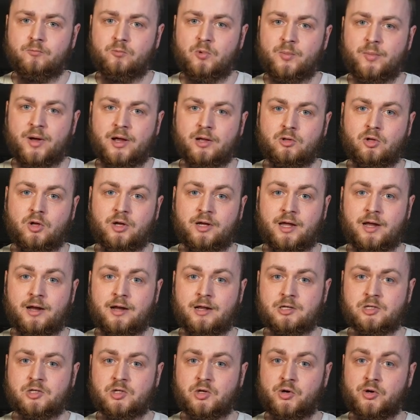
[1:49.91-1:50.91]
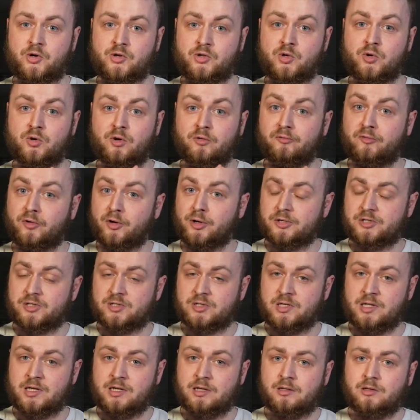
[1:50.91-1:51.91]
We might look at a certain
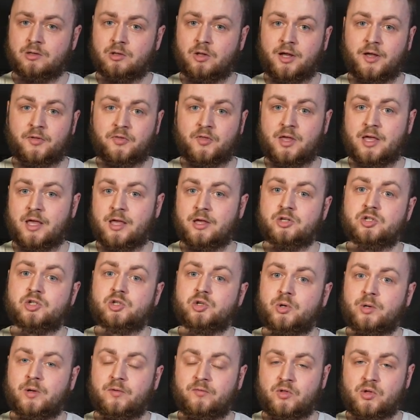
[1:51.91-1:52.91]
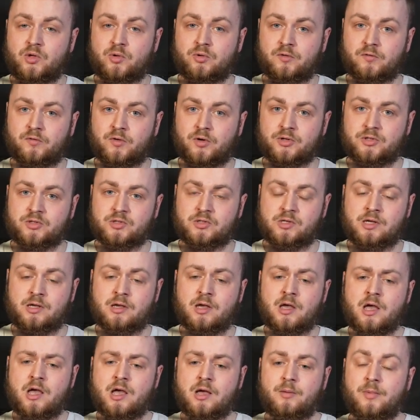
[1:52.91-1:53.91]
university, look at the history of the
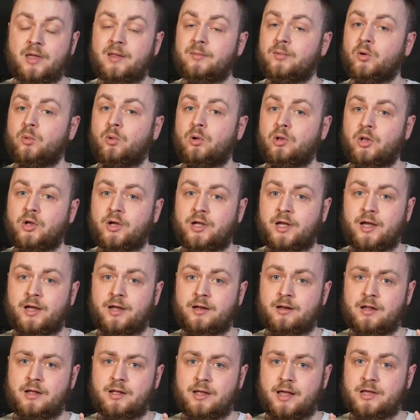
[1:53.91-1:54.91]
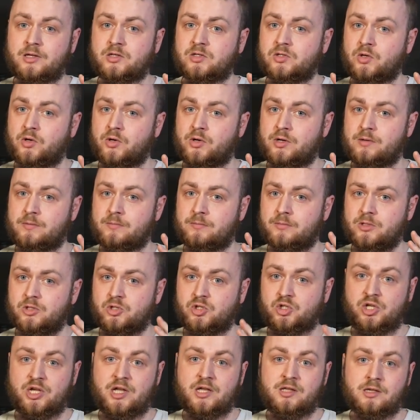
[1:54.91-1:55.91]
university. Maybe we'll look at a certain
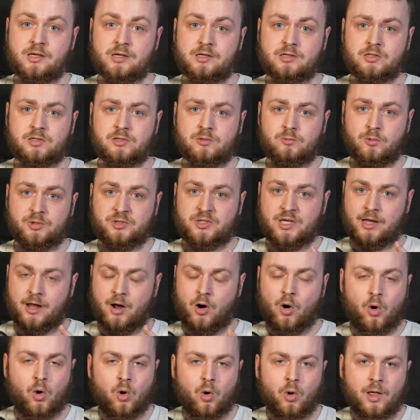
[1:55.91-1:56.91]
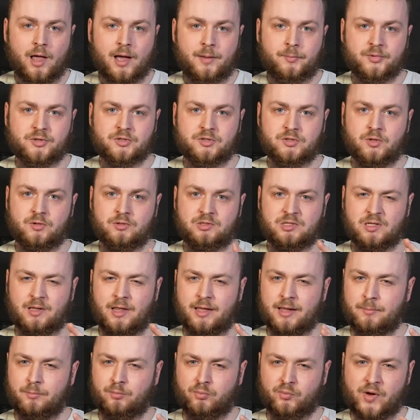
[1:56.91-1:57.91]
genius. We'll take a whole episode
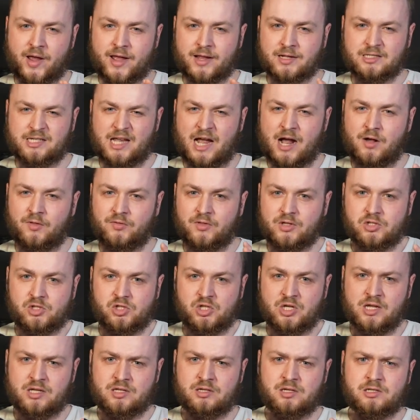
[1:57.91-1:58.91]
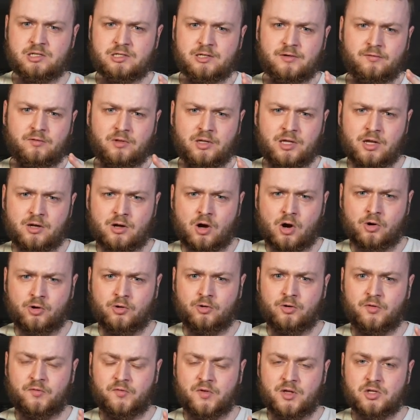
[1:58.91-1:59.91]
to break down the genius of
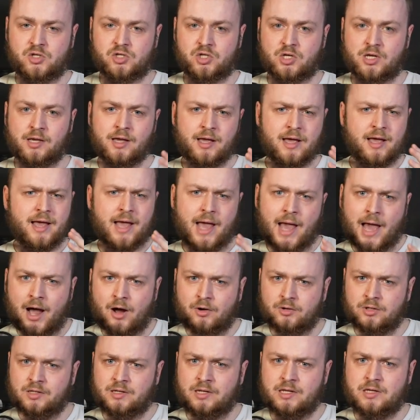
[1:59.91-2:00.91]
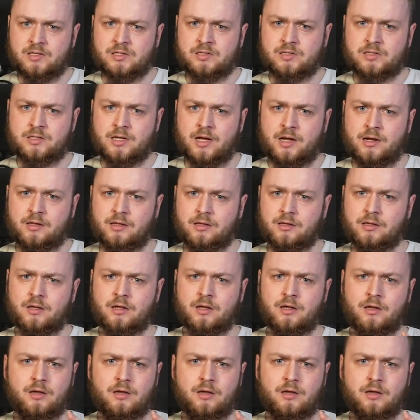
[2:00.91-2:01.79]
Leonardo da Vinci. How did he study?